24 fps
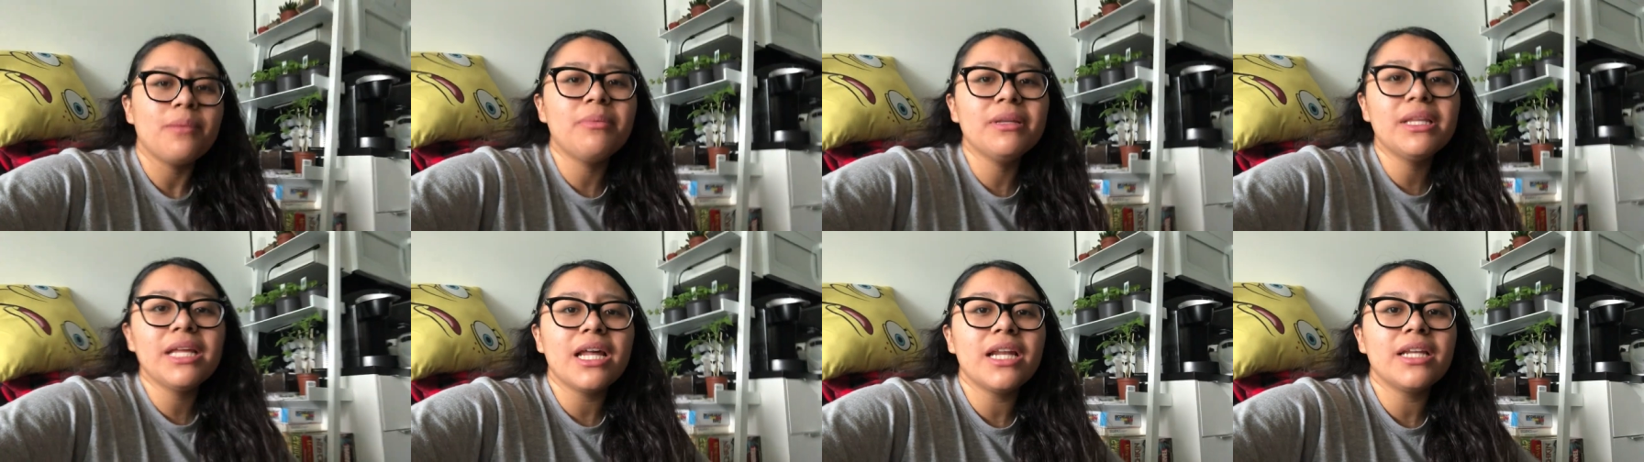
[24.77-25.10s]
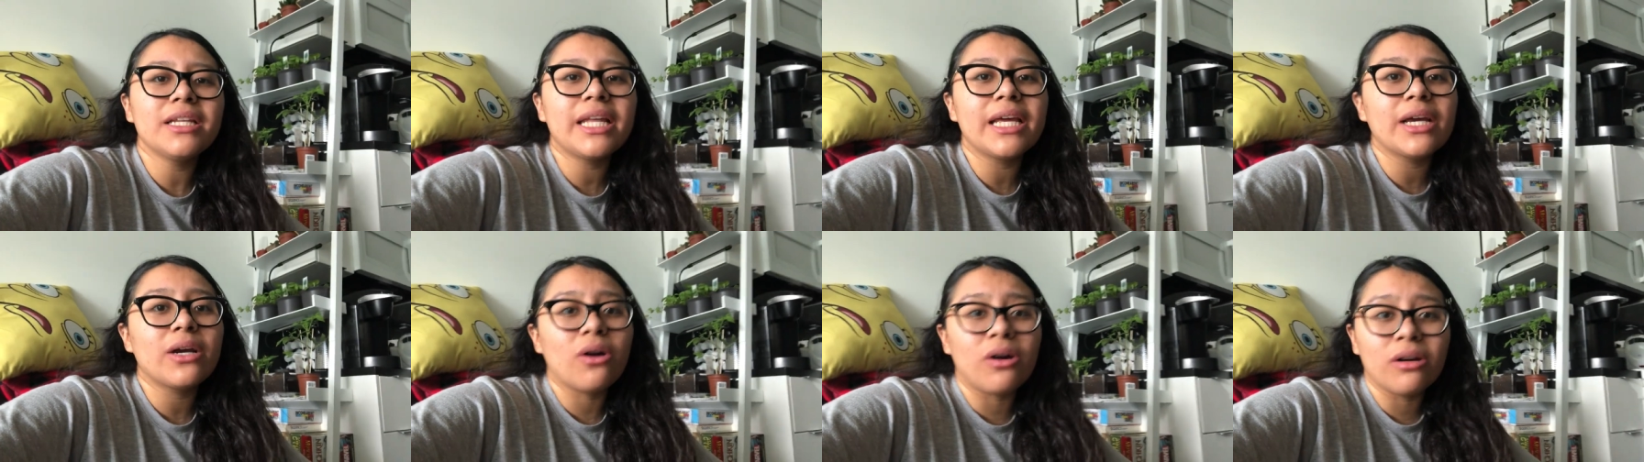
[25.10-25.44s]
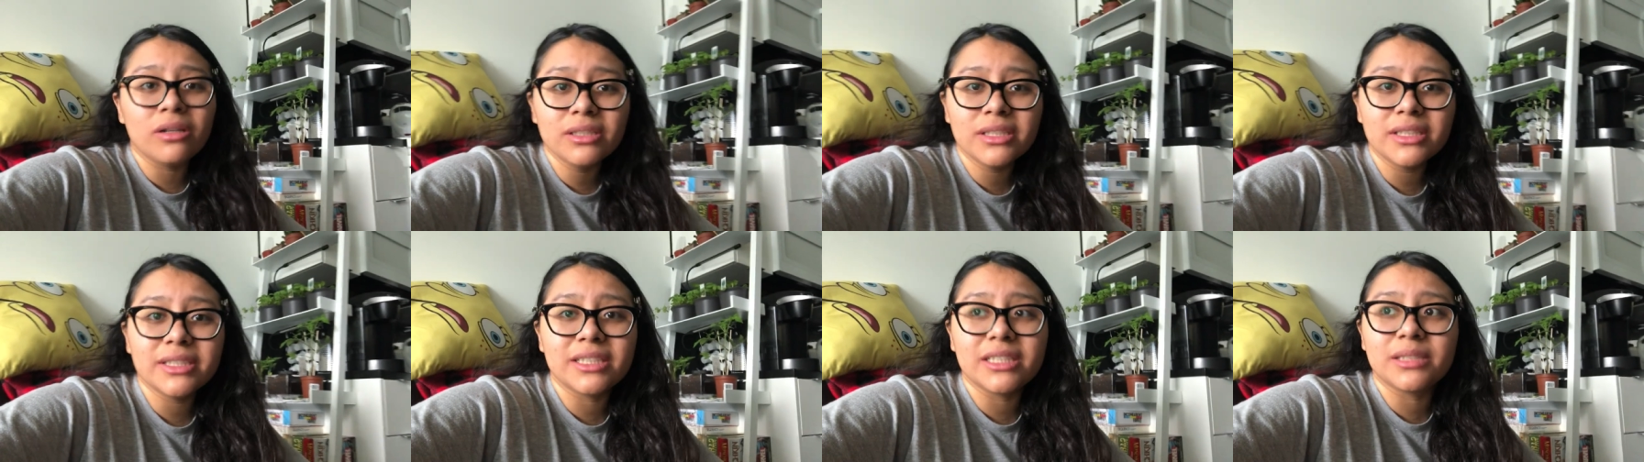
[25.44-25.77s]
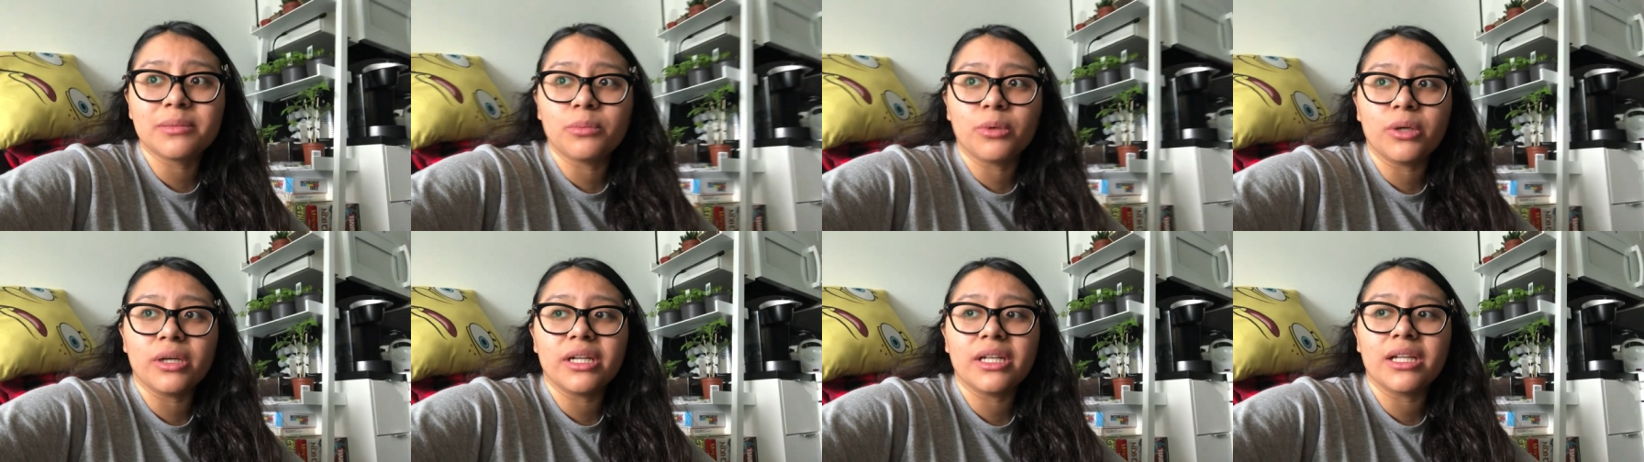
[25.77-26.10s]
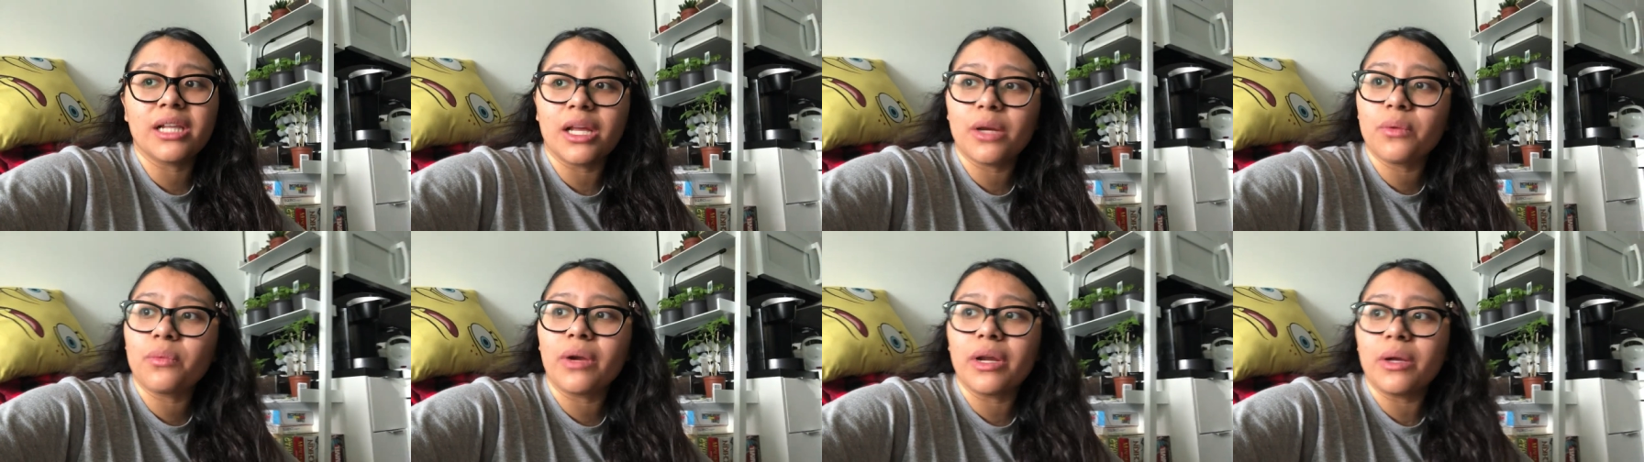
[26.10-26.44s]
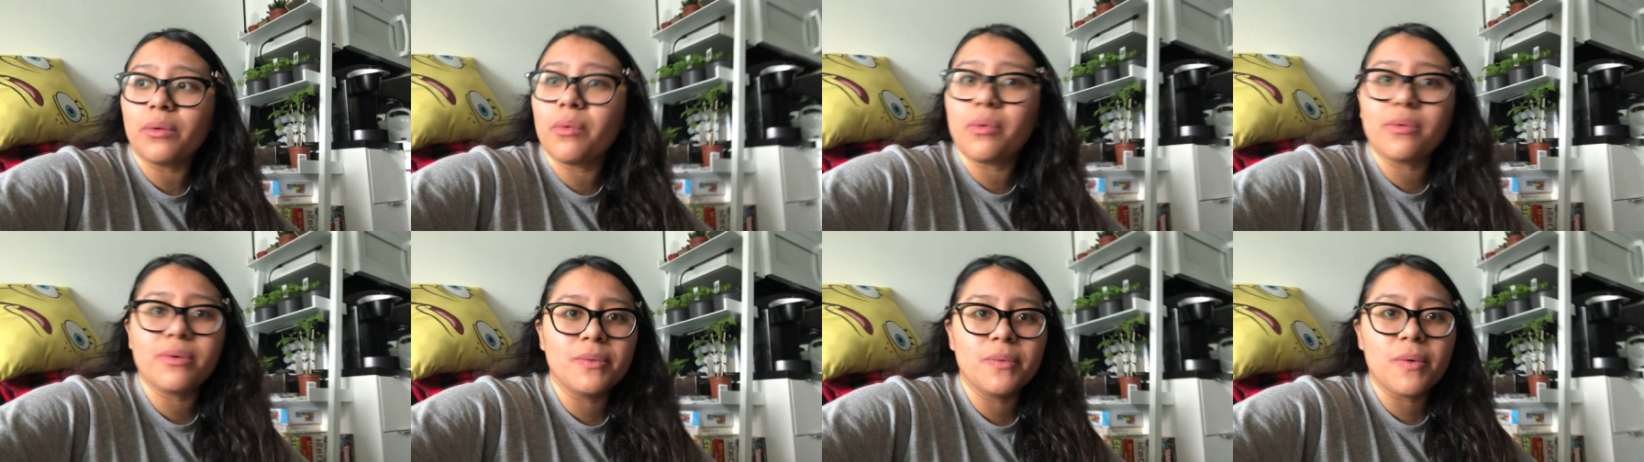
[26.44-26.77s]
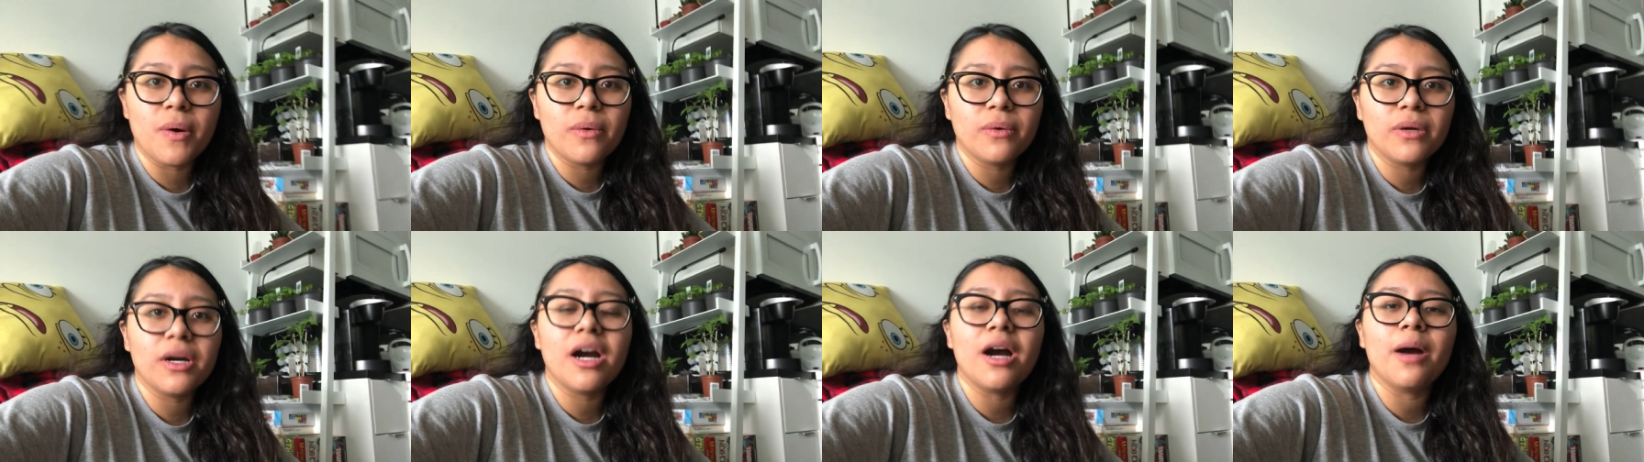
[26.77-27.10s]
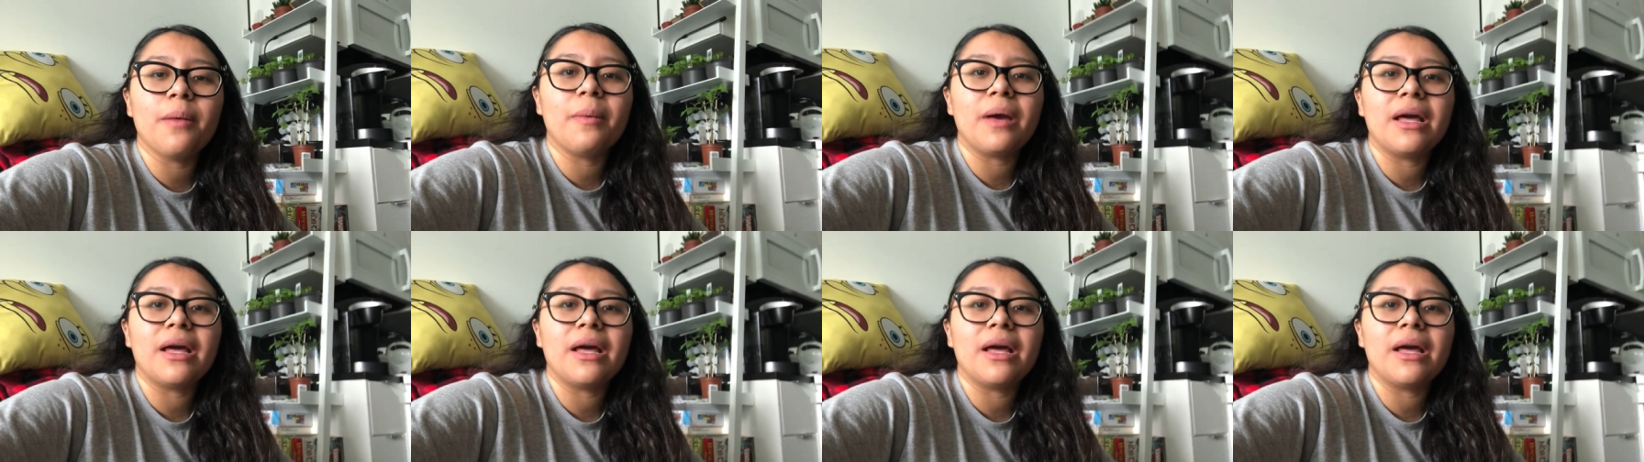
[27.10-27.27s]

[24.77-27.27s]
But then they called us this morning, like right when we woke up,